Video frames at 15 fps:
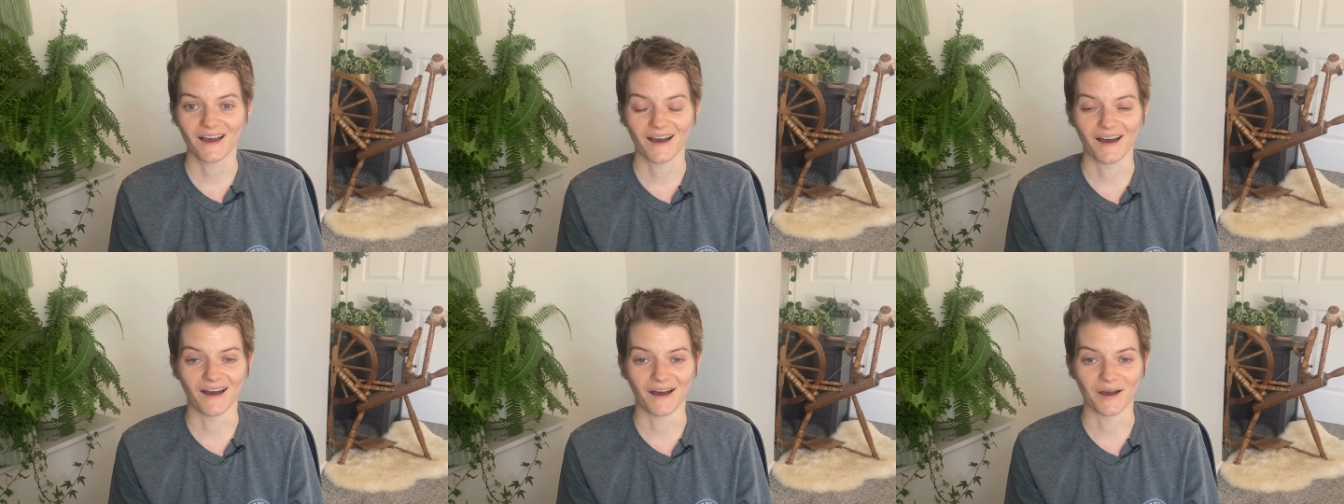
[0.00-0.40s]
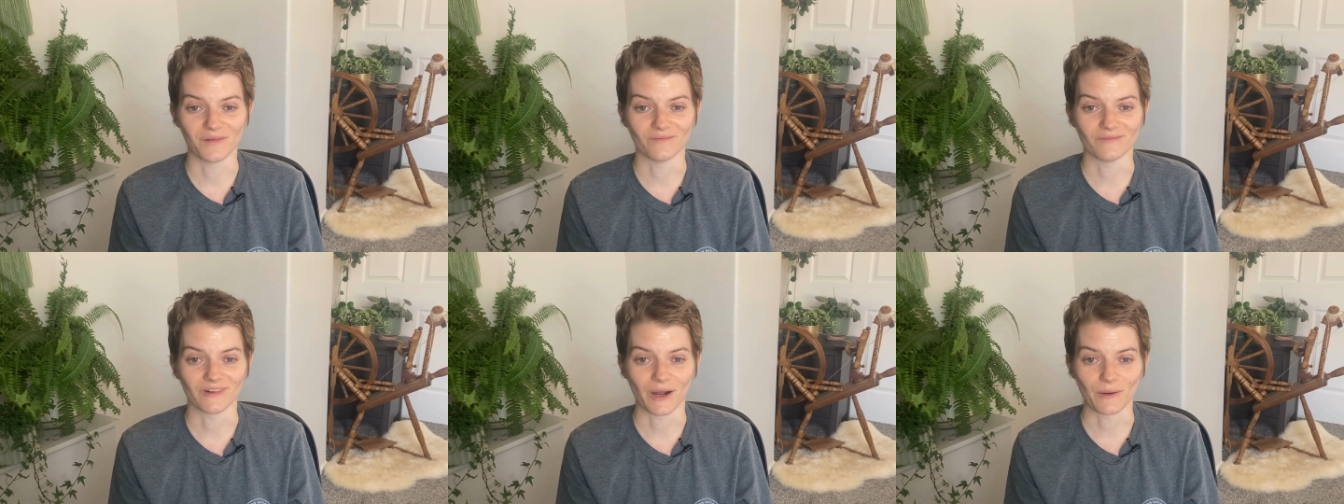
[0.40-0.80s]

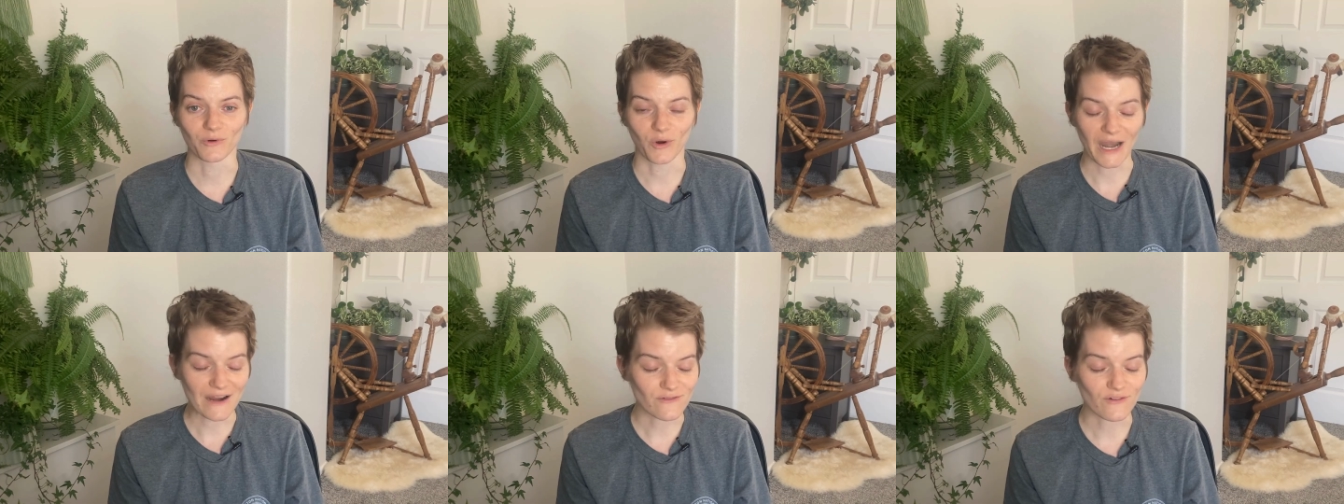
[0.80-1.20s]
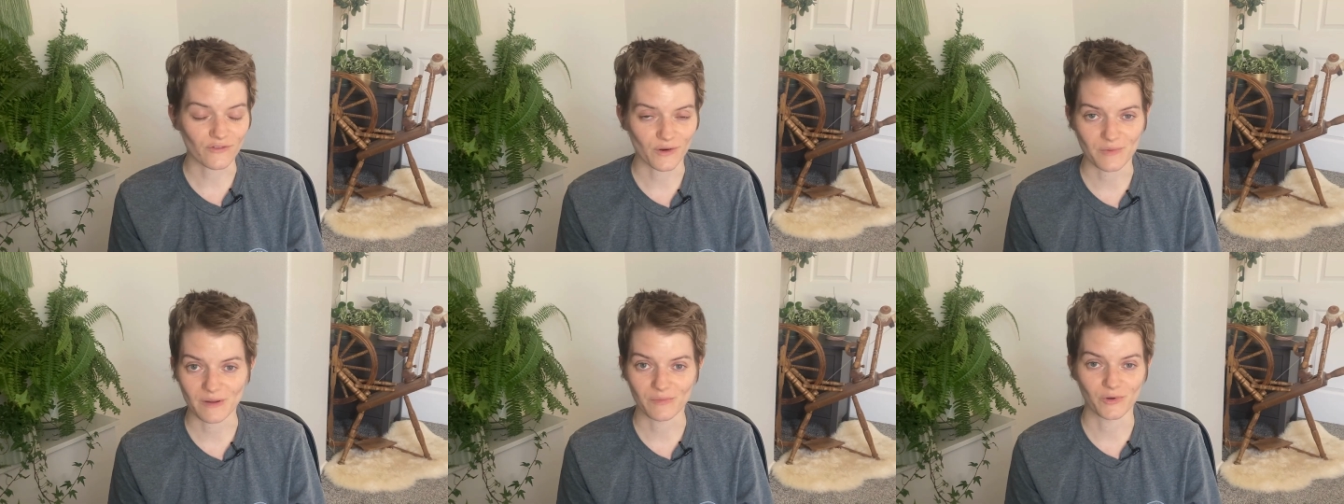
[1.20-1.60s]
I'm grateful for
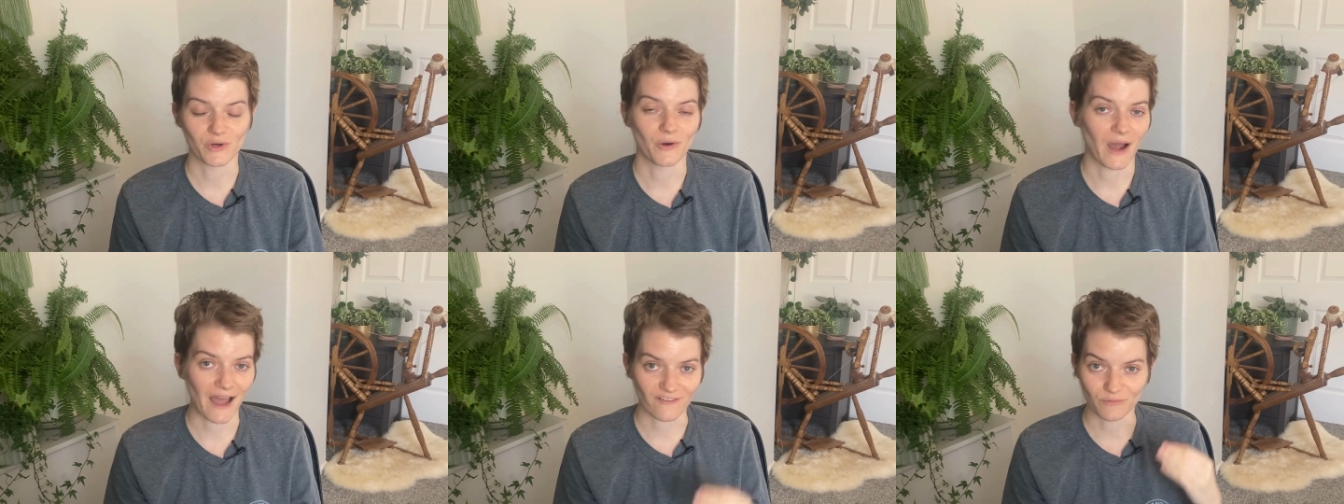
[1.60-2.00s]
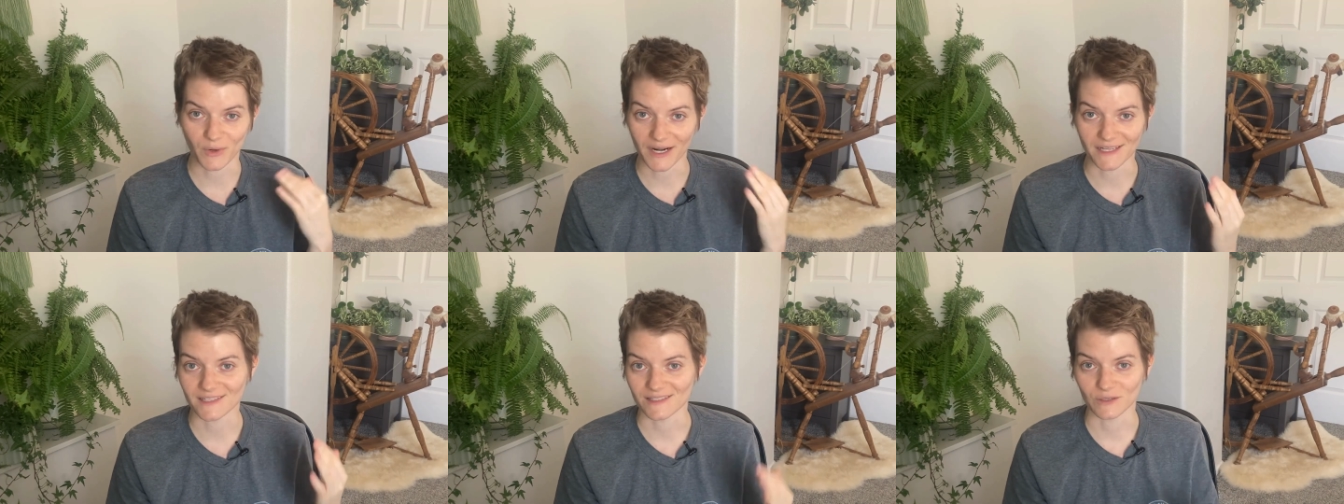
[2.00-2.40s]
people who have
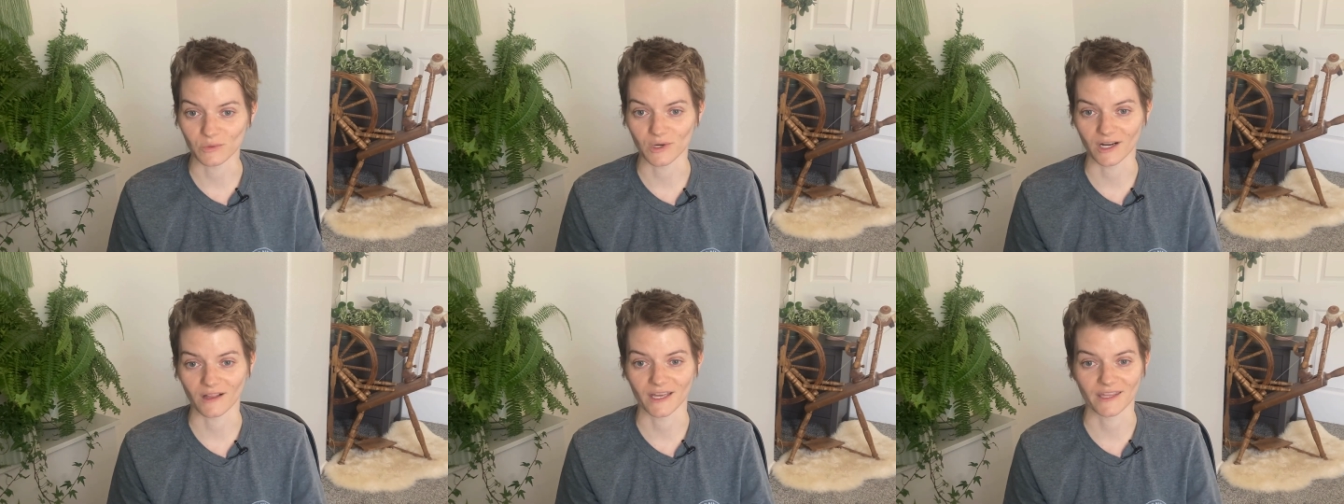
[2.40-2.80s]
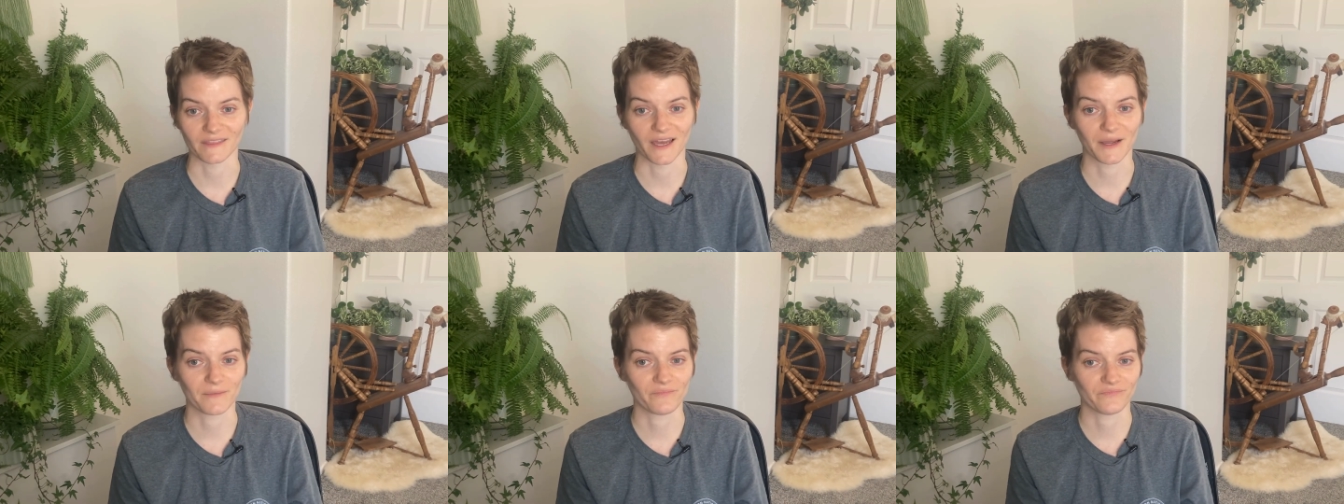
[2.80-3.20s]
brains that work like
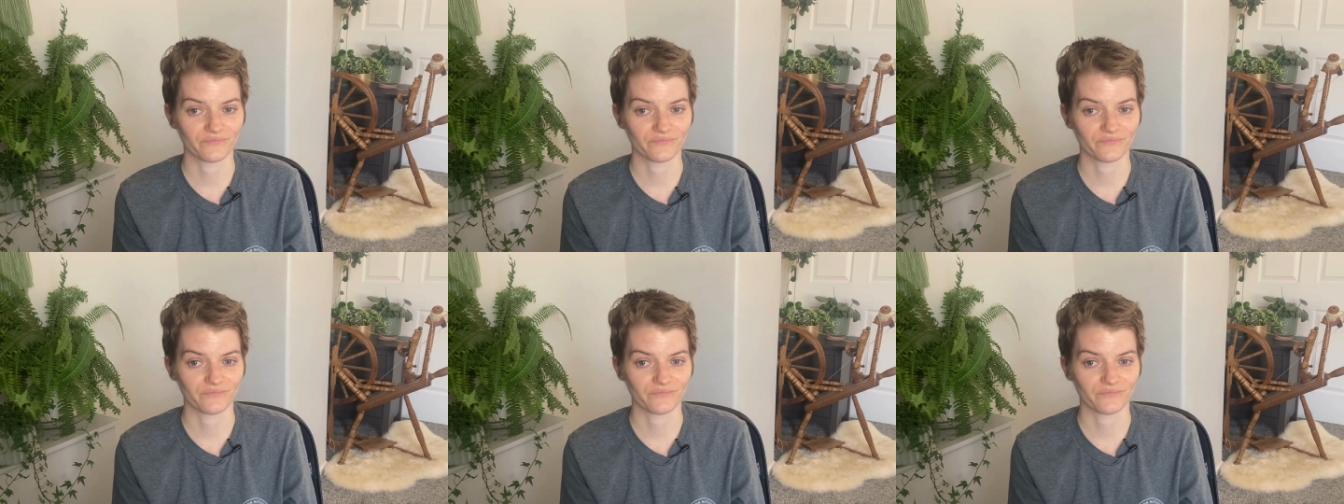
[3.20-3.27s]
that.